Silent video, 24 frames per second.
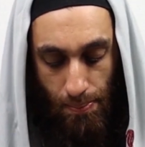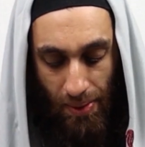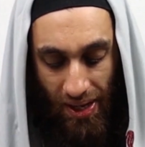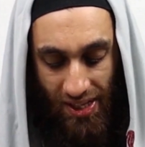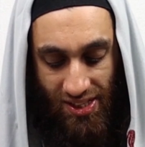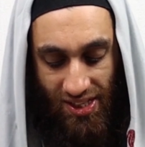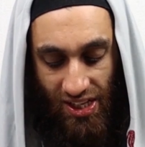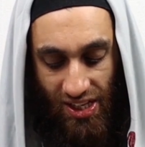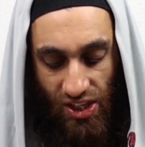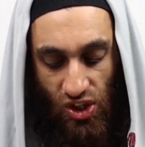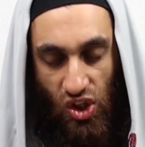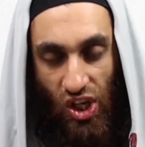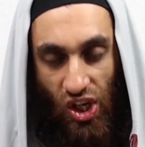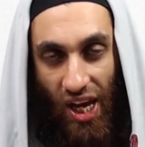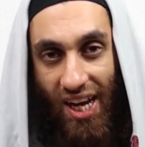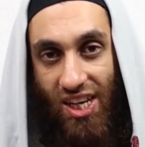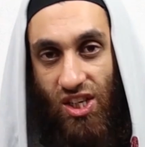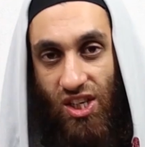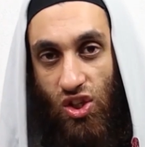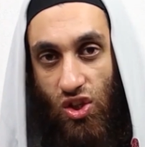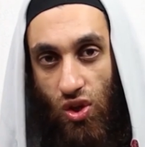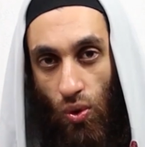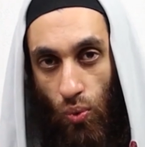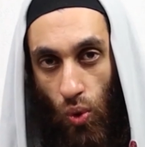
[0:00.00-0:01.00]
basically
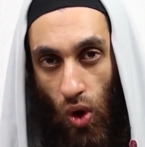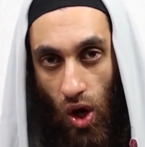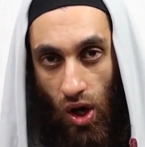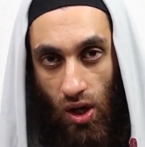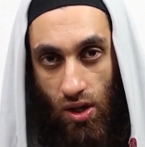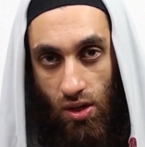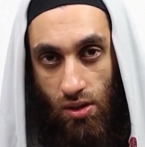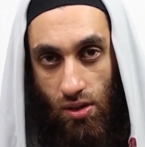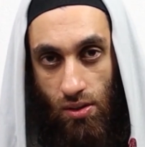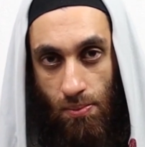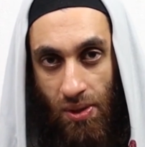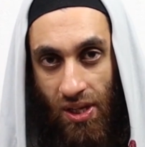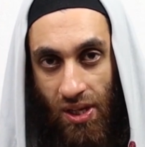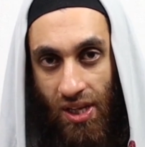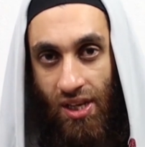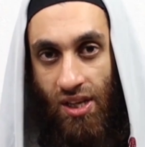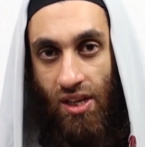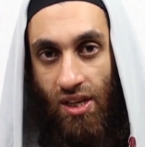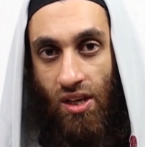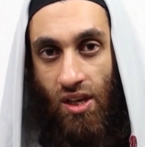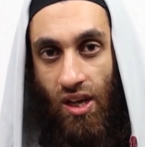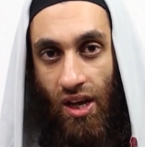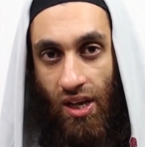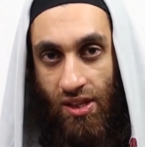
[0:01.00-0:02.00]
changed the work,
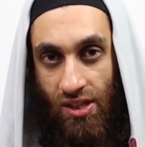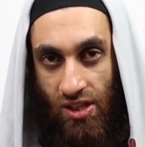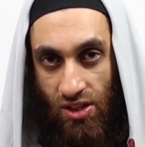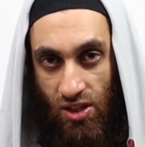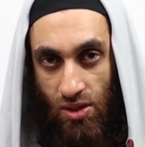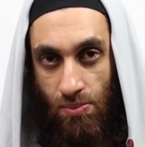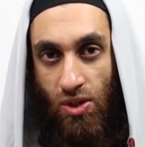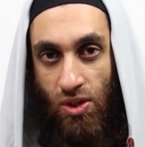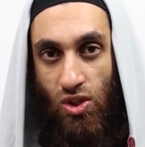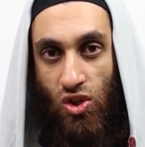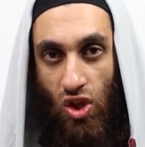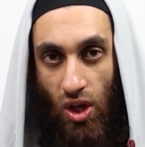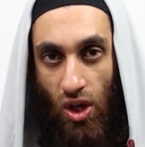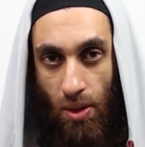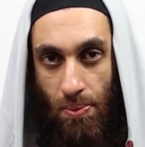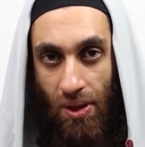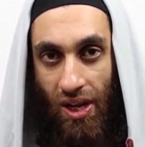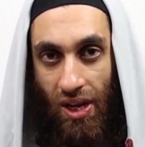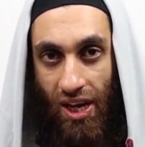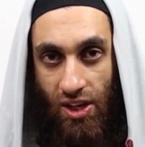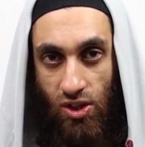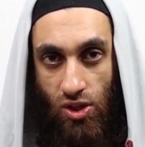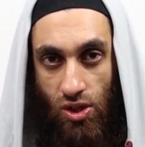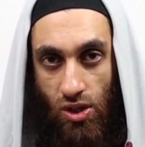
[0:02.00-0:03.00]
meaning there's some
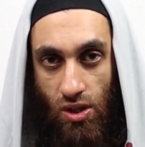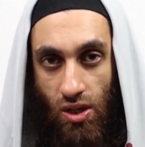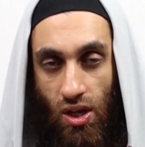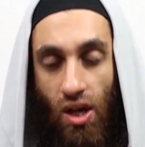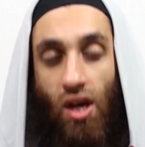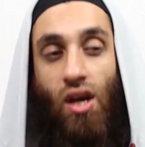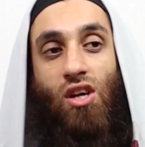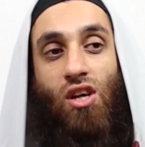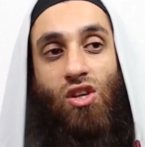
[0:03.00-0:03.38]
interpolation,